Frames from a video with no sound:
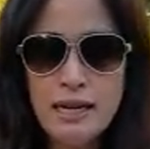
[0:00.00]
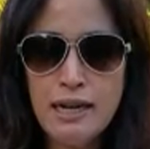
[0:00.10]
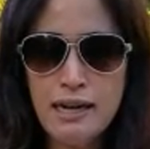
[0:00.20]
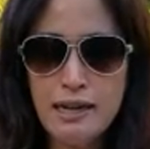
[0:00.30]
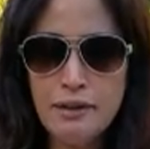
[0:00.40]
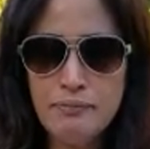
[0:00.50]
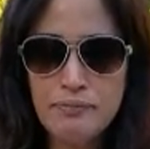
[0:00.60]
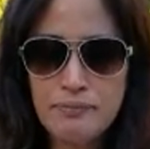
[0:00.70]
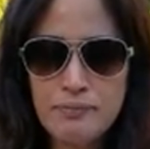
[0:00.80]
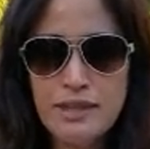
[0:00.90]

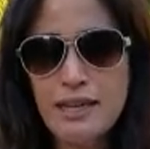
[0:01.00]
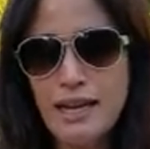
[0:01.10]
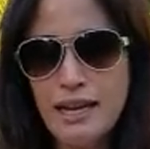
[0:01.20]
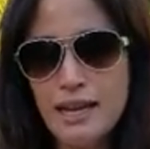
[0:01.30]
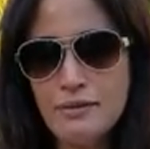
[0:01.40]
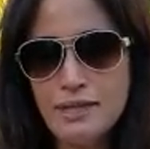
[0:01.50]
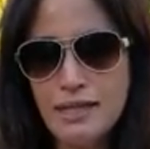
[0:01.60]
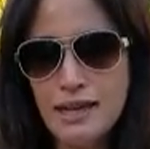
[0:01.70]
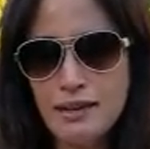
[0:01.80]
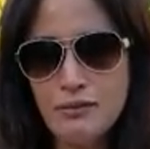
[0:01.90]
And I kind of did
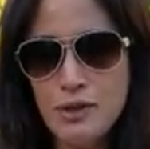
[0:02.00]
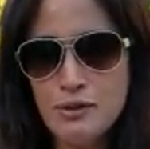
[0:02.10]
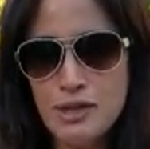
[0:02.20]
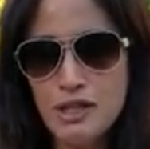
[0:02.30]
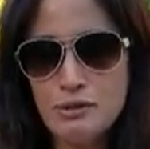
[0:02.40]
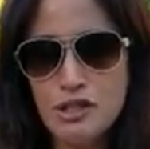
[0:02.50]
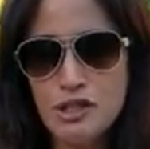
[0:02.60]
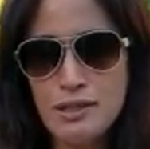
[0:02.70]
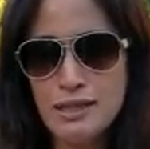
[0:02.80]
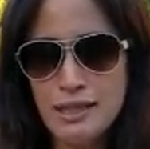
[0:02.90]
that confusing, so I
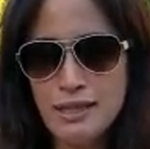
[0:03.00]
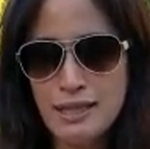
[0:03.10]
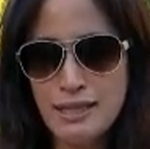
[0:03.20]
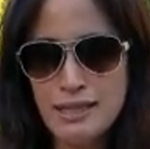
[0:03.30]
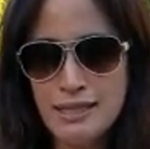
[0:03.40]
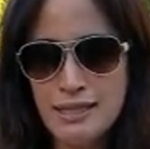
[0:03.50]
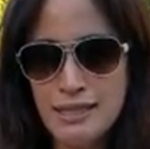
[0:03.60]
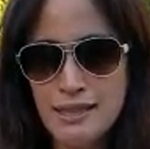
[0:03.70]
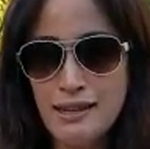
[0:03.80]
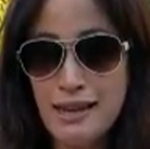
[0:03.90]
should stick to
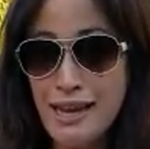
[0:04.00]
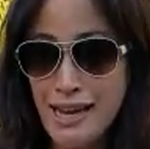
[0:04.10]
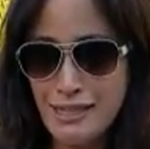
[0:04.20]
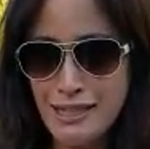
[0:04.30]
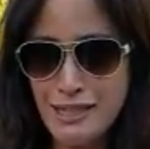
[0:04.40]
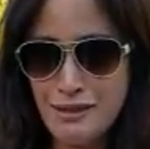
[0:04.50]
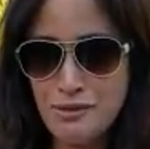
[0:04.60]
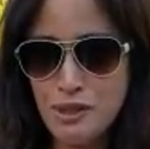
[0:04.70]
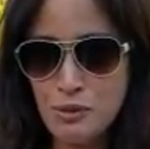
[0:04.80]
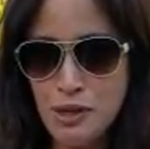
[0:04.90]
consistent
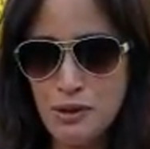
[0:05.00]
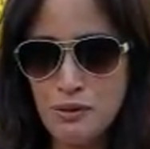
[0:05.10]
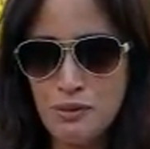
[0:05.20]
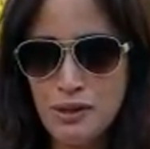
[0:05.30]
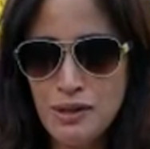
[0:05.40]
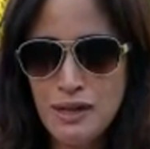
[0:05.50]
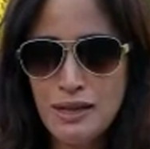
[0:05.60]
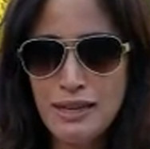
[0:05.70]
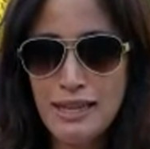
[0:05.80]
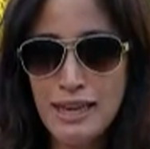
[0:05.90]
adjectives so we don't
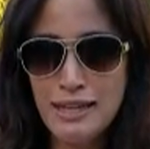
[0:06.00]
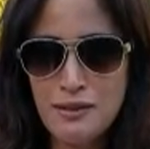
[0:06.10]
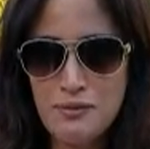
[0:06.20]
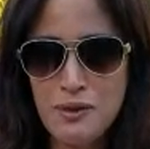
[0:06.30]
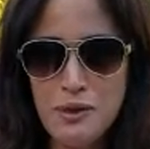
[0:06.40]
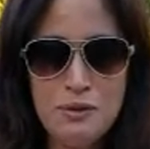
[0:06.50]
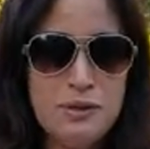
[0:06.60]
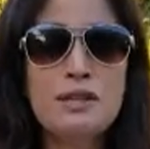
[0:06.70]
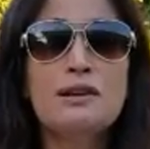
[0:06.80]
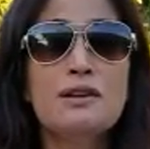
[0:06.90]
get
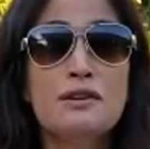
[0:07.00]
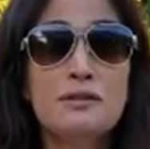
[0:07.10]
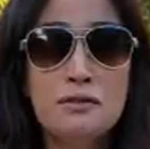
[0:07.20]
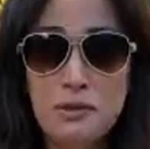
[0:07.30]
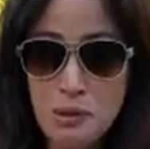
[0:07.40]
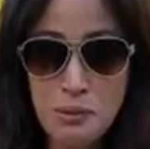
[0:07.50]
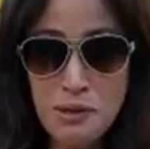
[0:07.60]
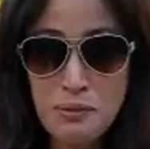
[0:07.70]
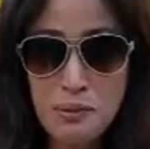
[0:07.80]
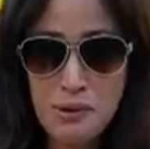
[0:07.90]
confused.
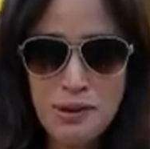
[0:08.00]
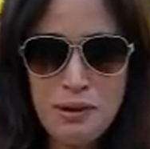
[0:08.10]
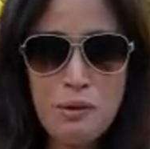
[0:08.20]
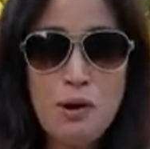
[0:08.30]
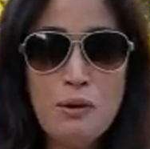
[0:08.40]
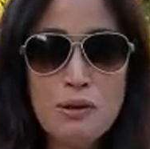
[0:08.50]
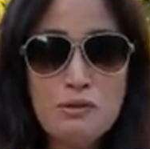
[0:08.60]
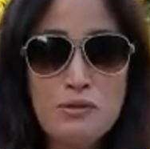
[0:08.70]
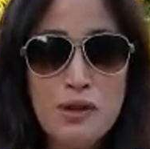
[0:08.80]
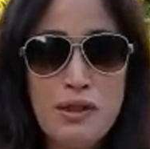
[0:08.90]
Going forward, I will always
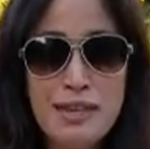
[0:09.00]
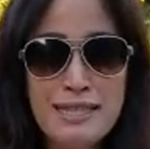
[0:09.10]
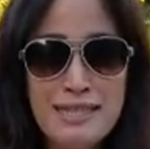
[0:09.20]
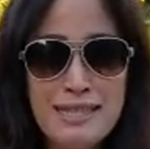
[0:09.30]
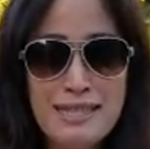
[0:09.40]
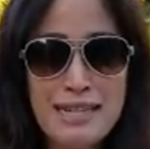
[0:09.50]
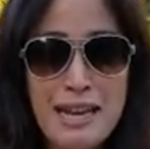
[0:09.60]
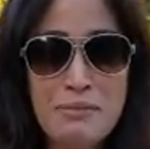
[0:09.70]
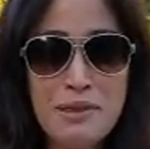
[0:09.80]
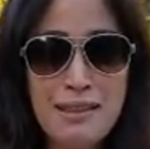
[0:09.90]
refer to this as the
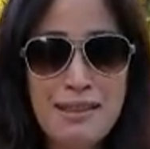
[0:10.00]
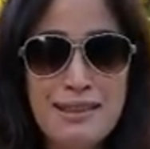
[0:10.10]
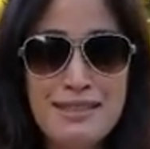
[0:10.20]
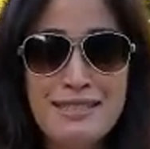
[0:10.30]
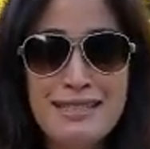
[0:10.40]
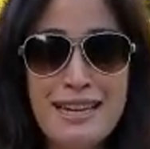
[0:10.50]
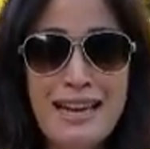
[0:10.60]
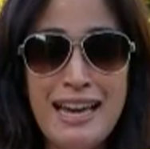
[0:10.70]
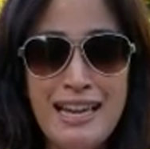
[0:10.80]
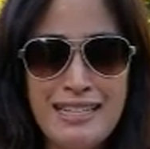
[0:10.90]
depth, this is the
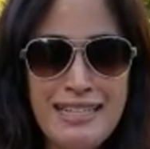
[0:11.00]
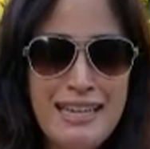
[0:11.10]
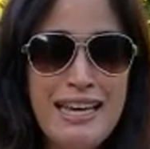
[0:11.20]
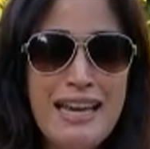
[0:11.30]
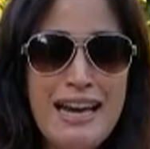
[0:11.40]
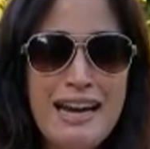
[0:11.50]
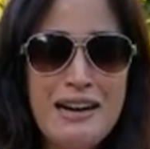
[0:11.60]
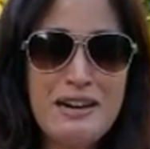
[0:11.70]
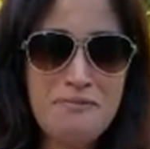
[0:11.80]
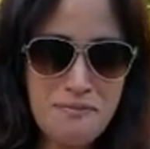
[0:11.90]
height,
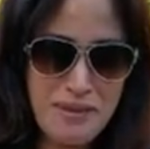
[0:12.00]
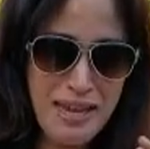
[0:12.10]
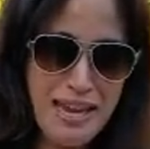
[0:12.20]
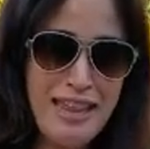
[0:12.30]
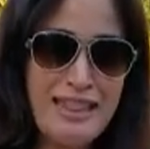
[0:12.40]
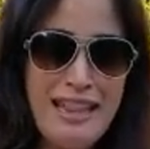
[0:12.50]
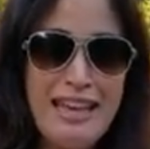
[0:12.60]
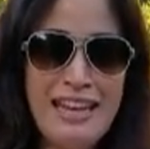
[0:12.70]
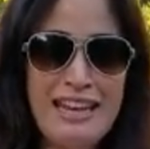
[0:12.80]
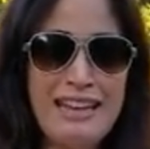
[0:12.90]
and
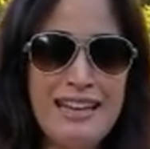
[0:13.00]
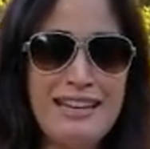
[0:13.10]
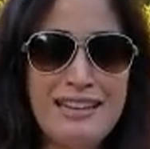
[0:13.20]
then